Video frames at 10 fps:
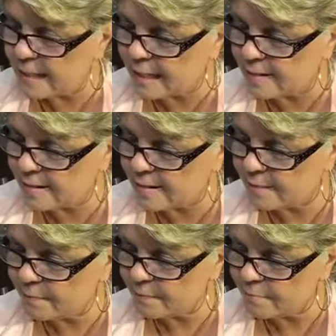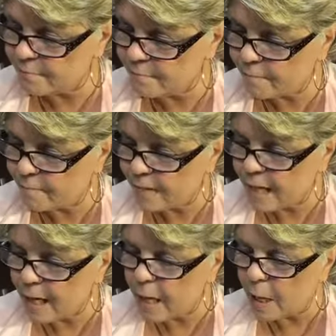this,
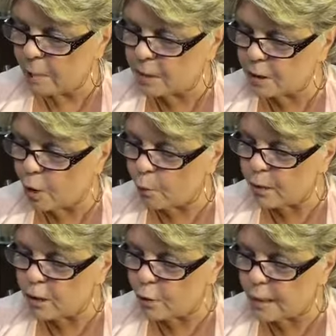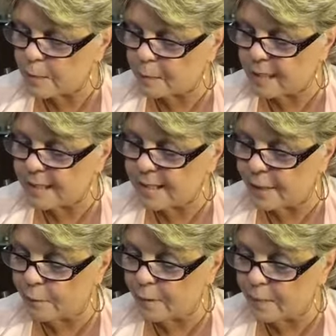but don't rejoice because
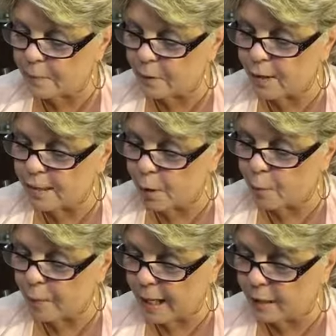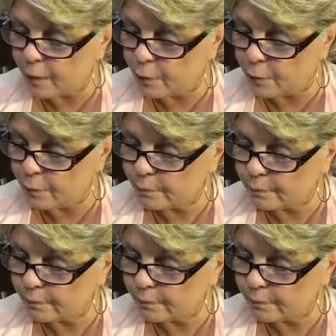evil spirits obey you.